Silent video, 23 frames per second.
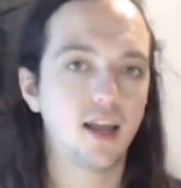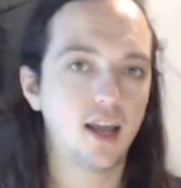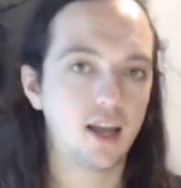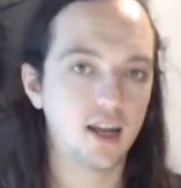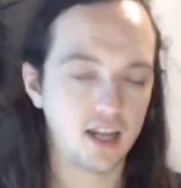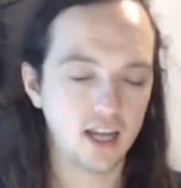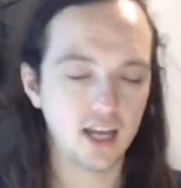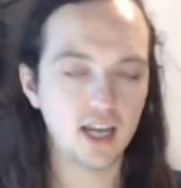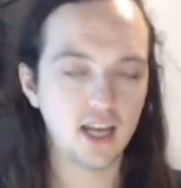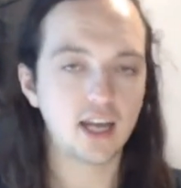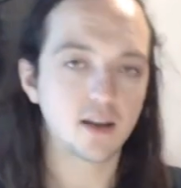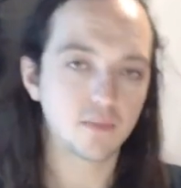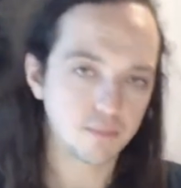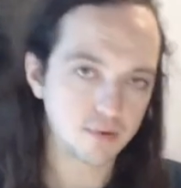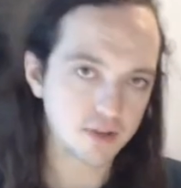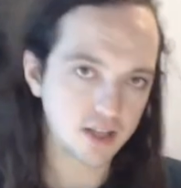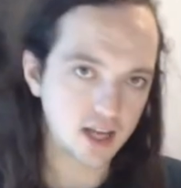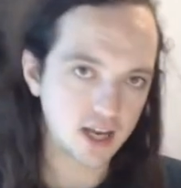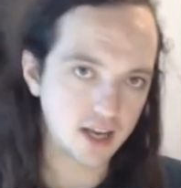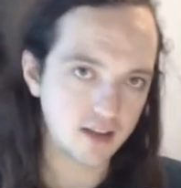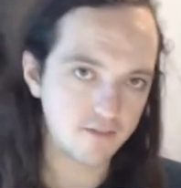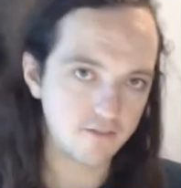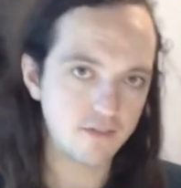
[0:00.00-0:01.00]
and he can
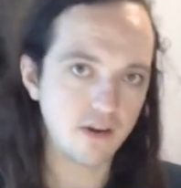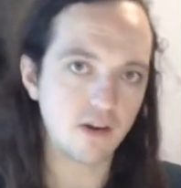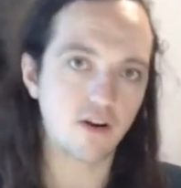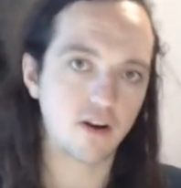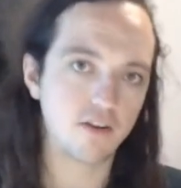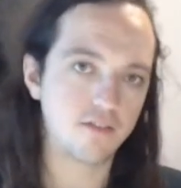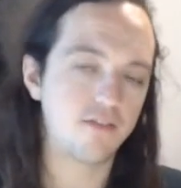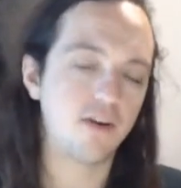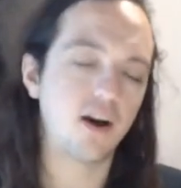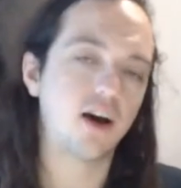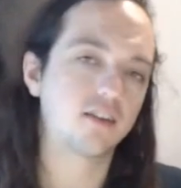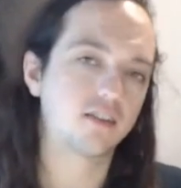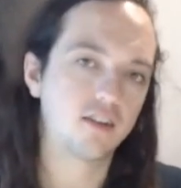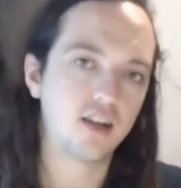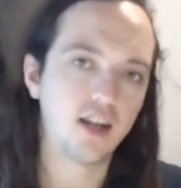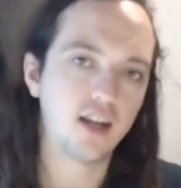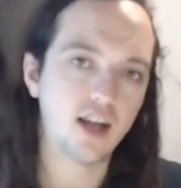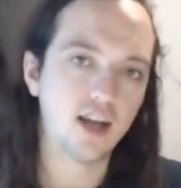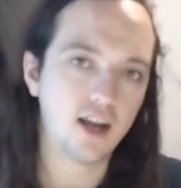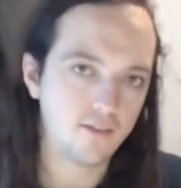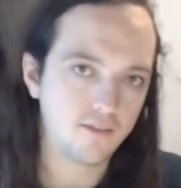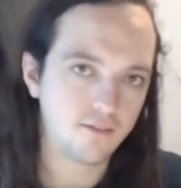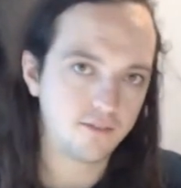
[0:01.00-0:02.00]
play very fast
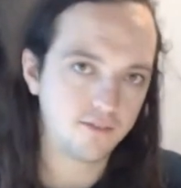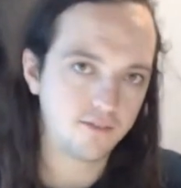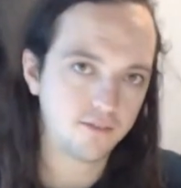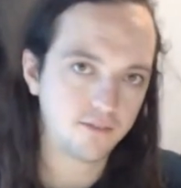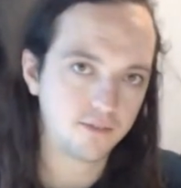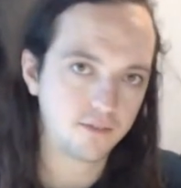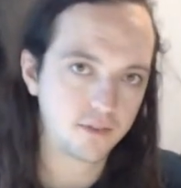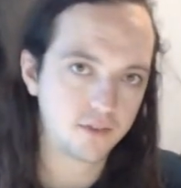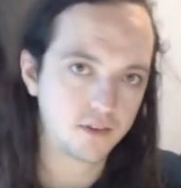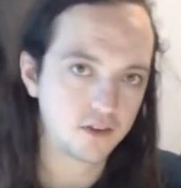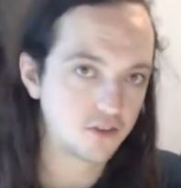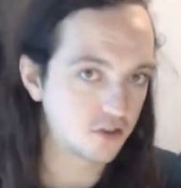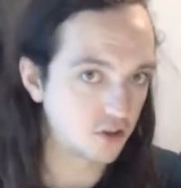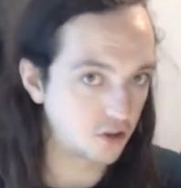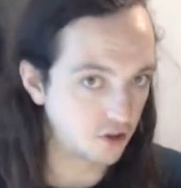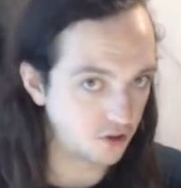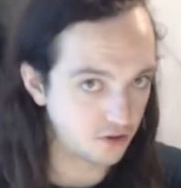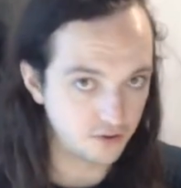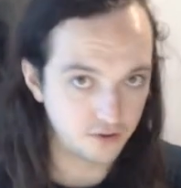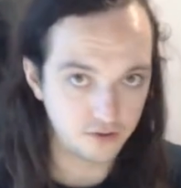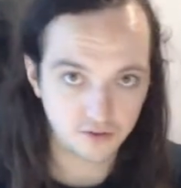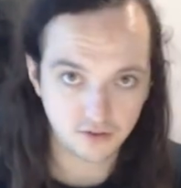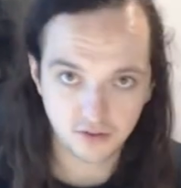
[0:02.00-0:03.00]
now.
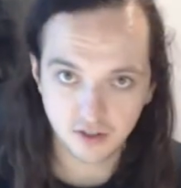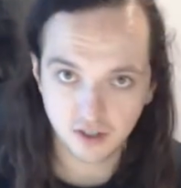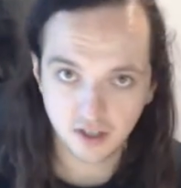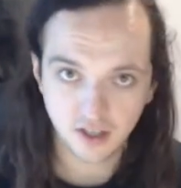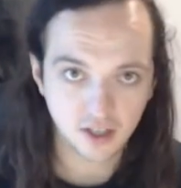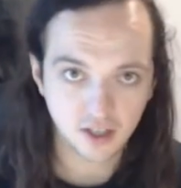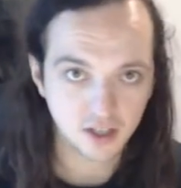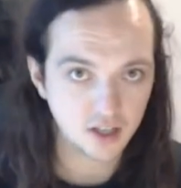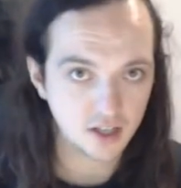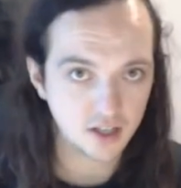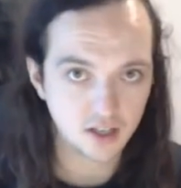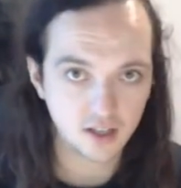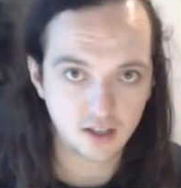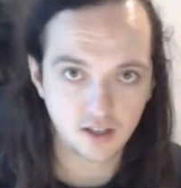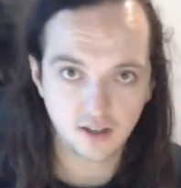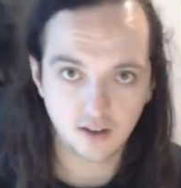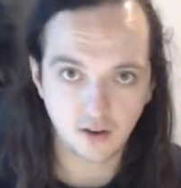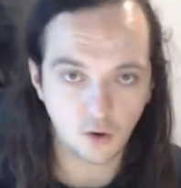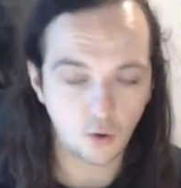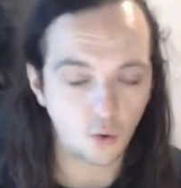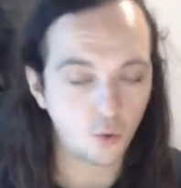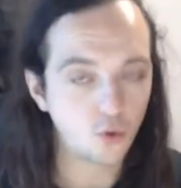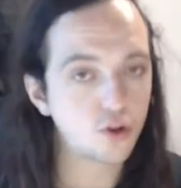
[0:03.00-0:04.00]
So
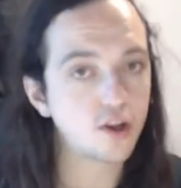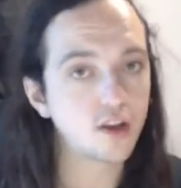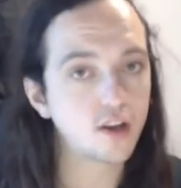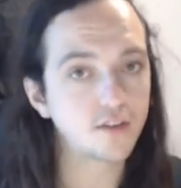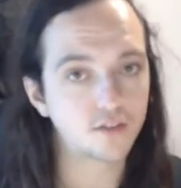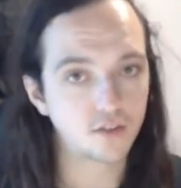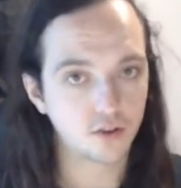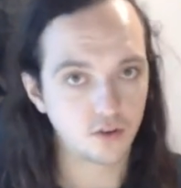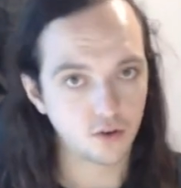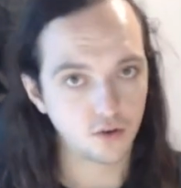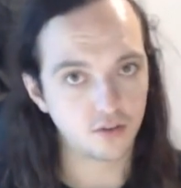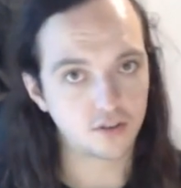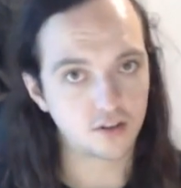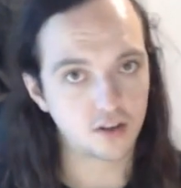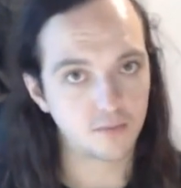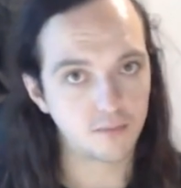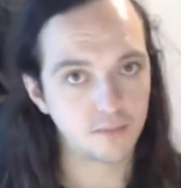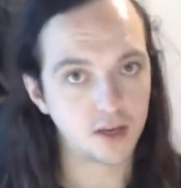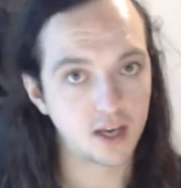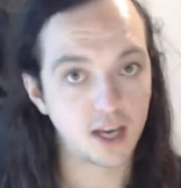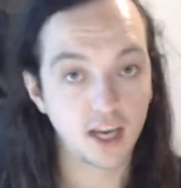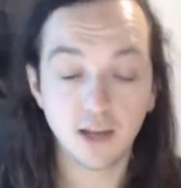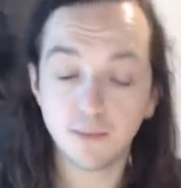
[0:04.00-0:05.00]
all you have to do is
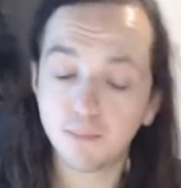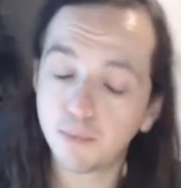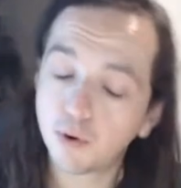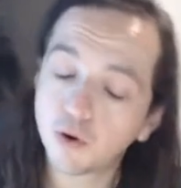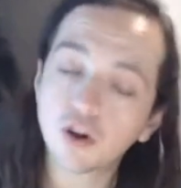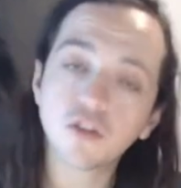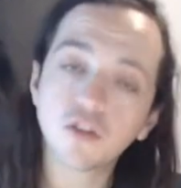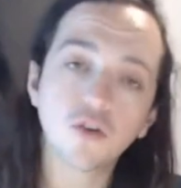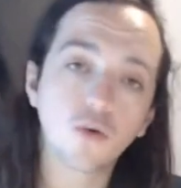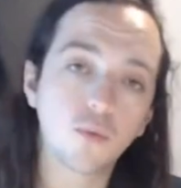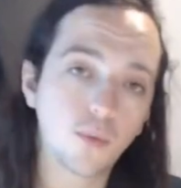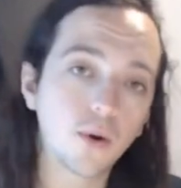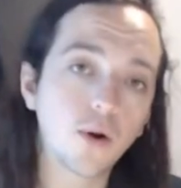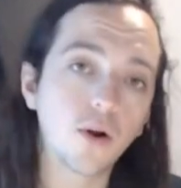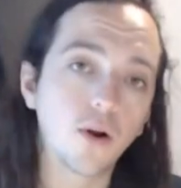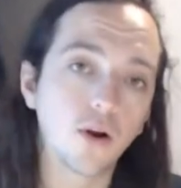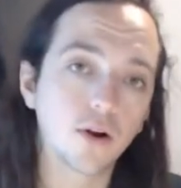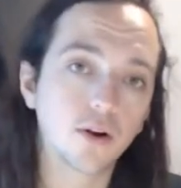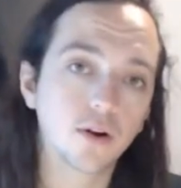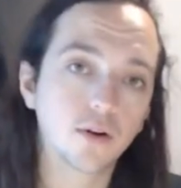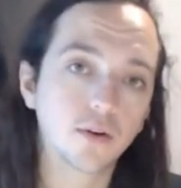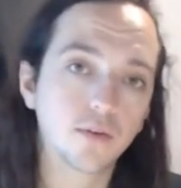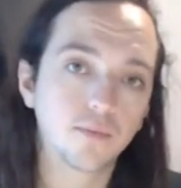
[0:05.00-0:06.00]
commit. He put in the
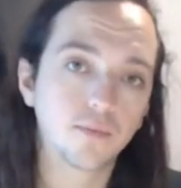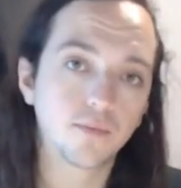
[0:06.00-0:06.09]
work.